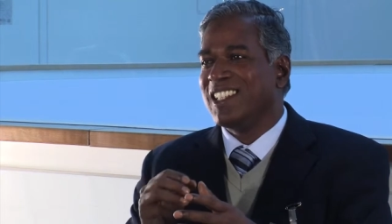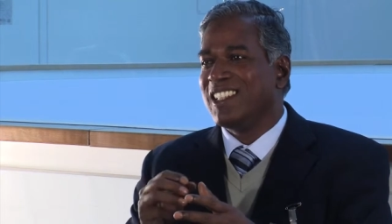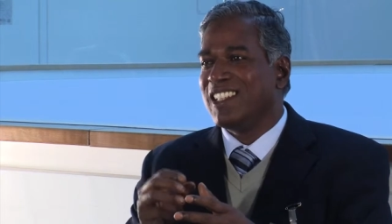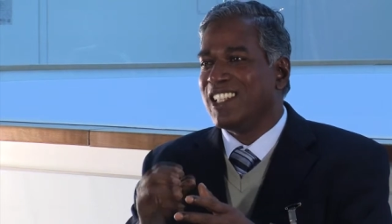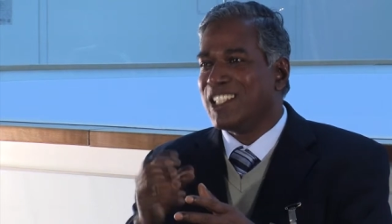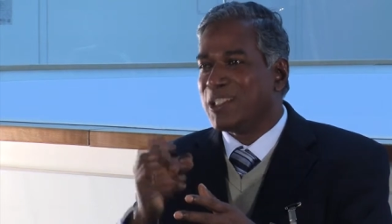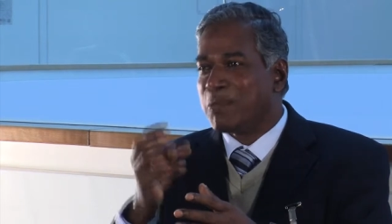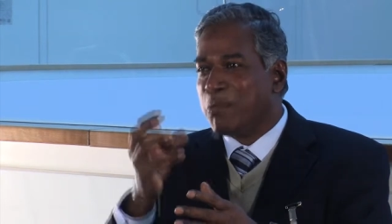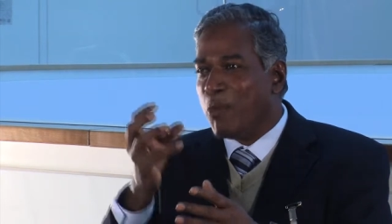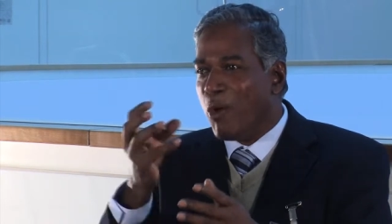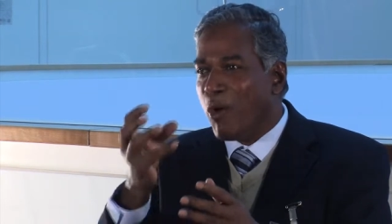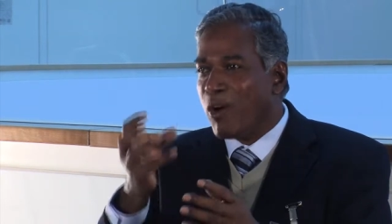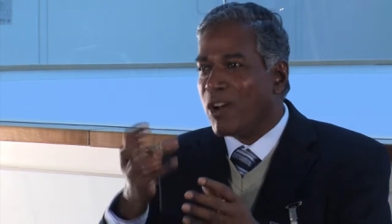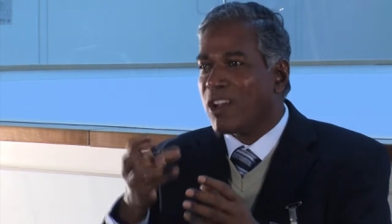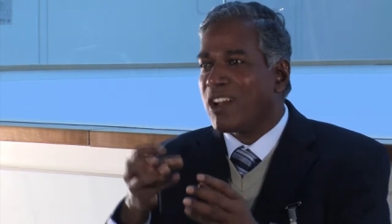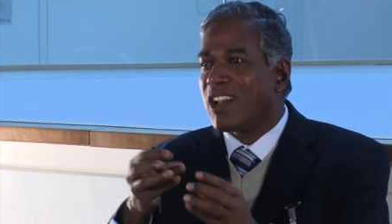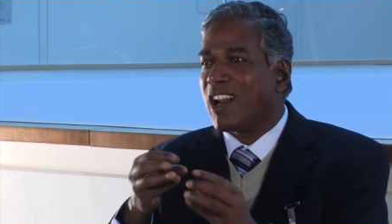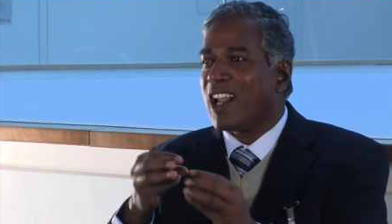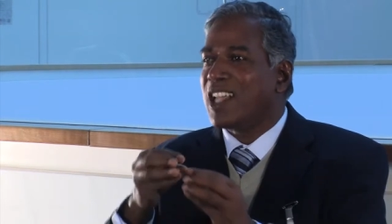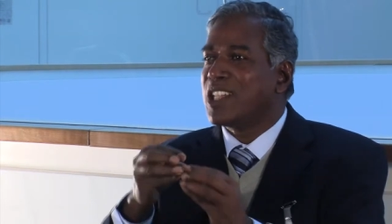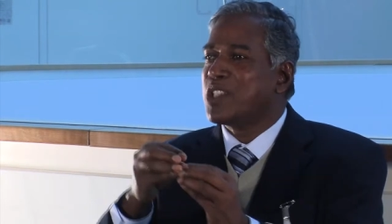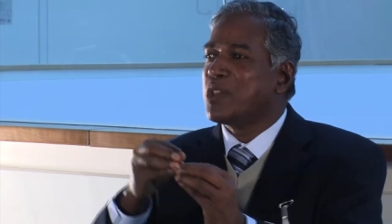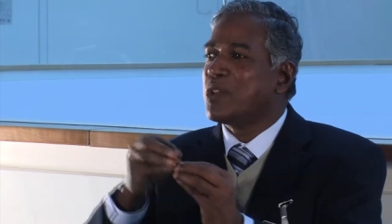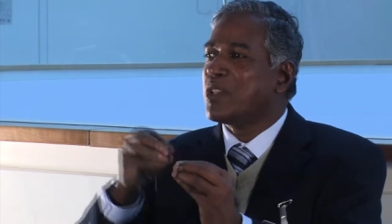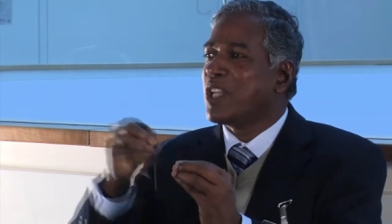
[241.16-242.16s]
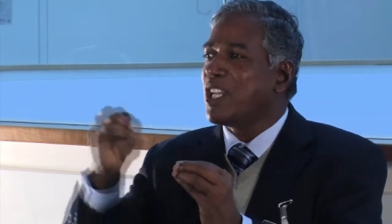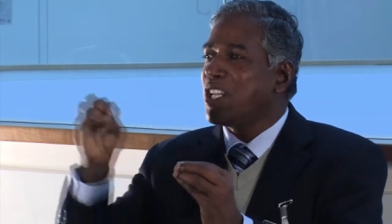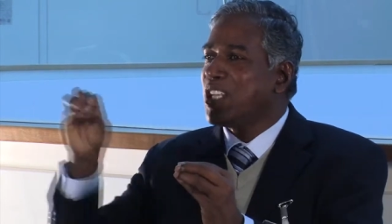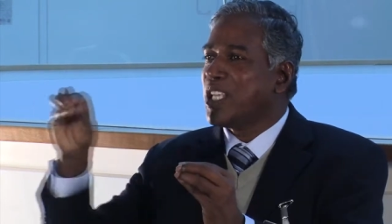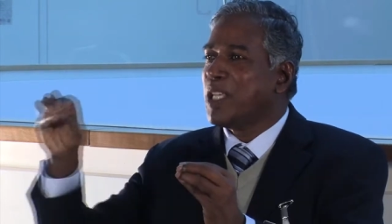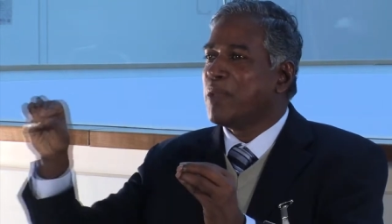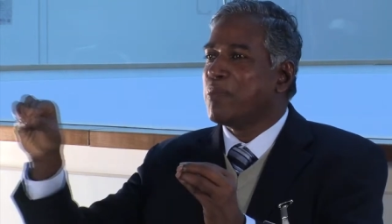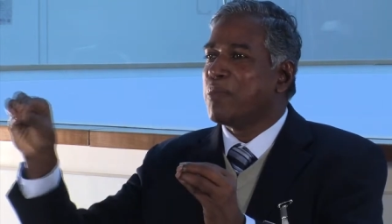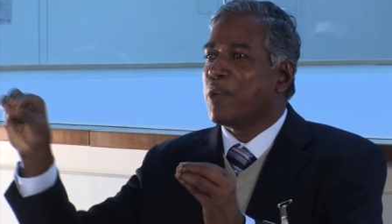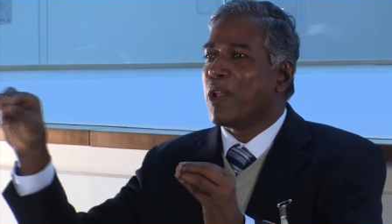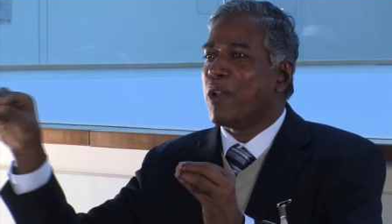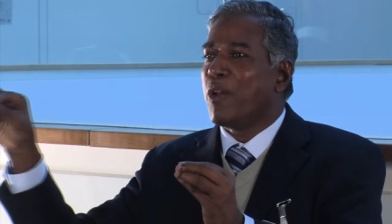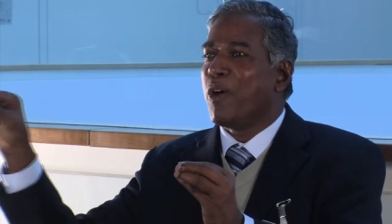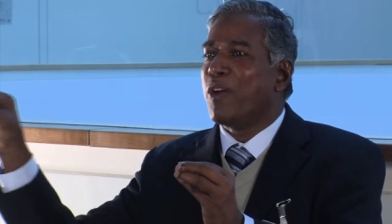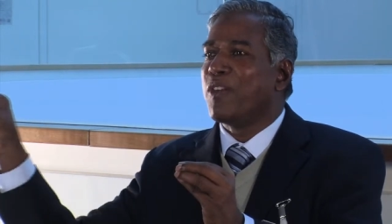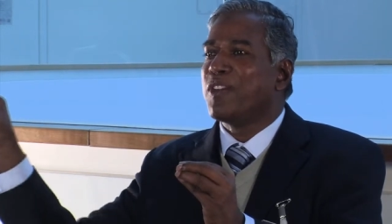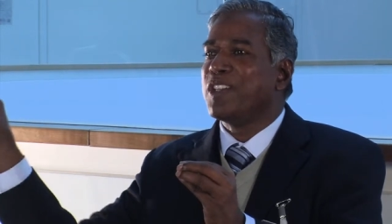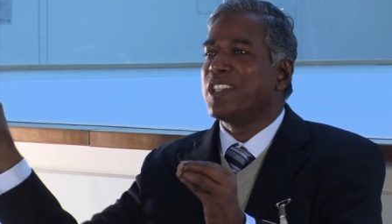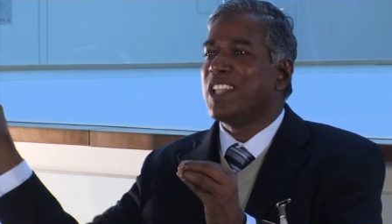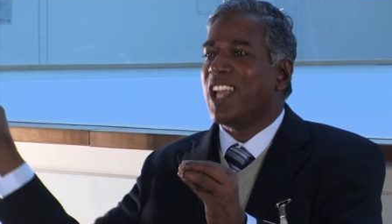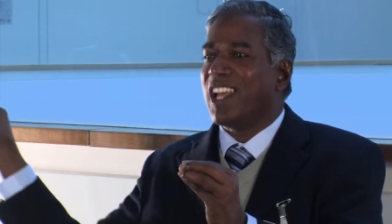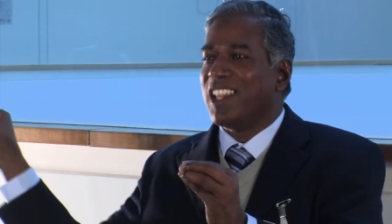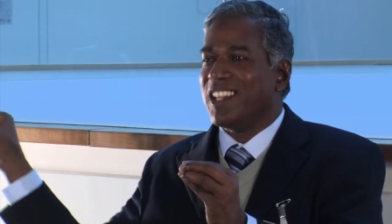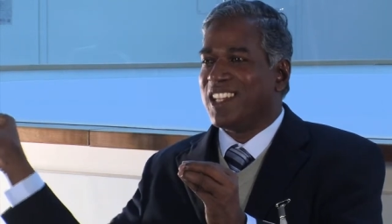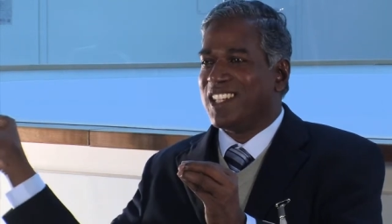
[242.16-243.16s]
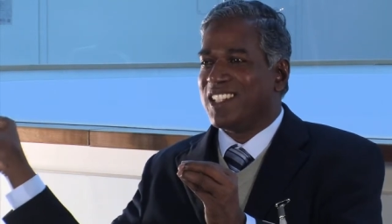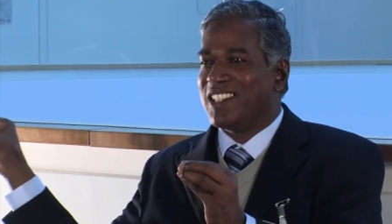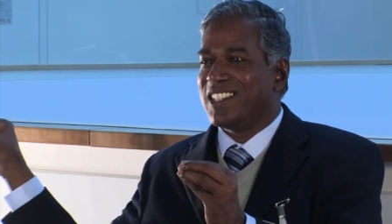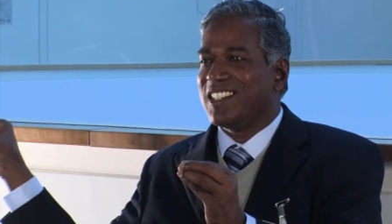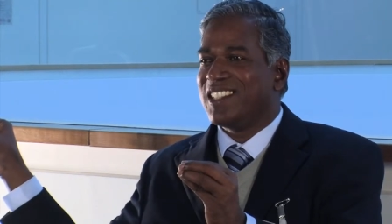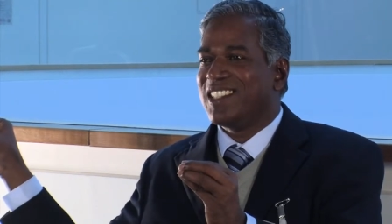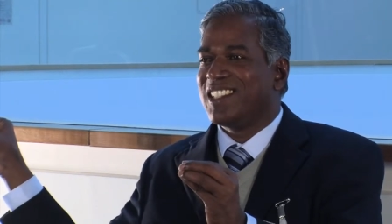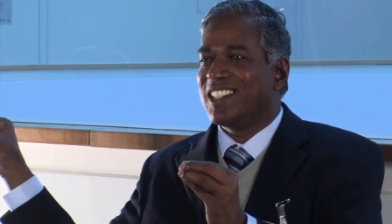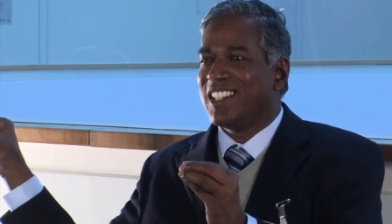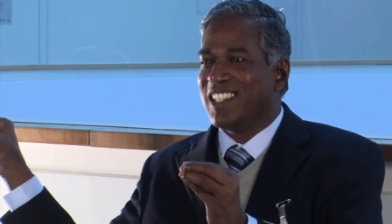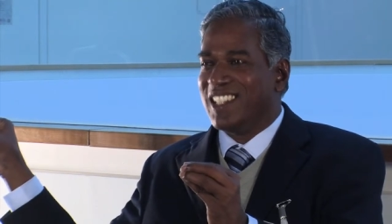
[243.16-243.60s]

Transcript: The small Christ you can keep along with the others.